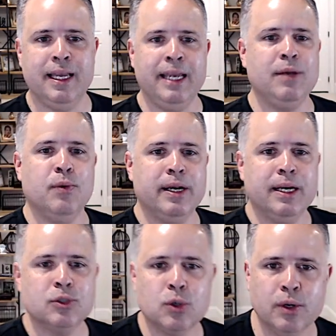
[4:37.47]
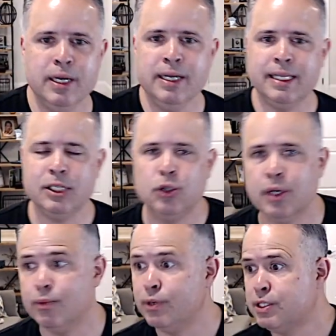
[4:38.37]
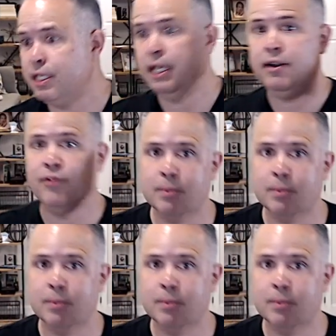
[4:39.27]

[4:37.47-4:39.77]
anyone else, or that you can receive